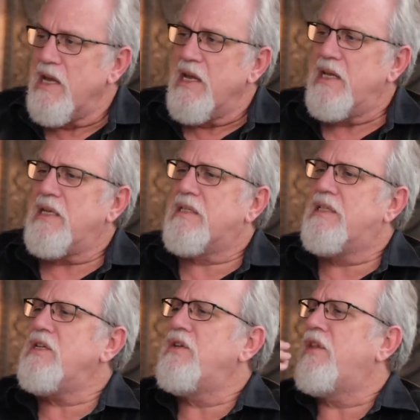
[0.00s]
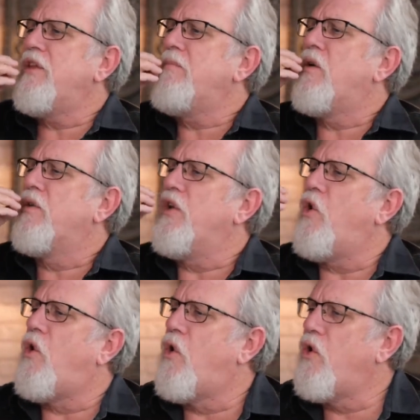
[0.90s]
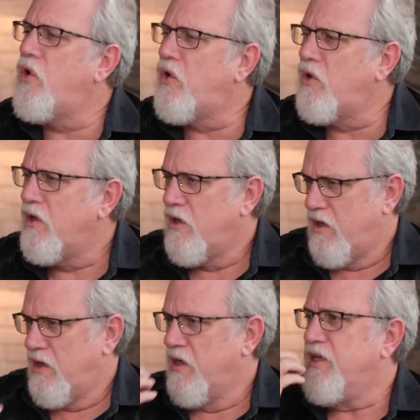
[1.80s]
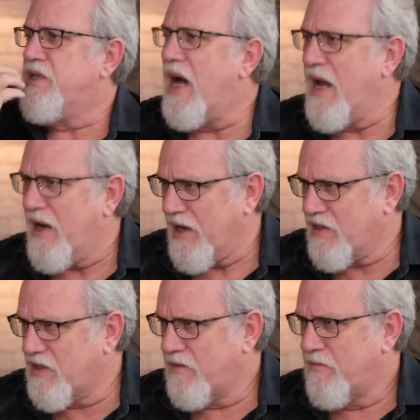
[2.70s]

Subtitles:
Yeah. He says these are nothing more than oral dialects.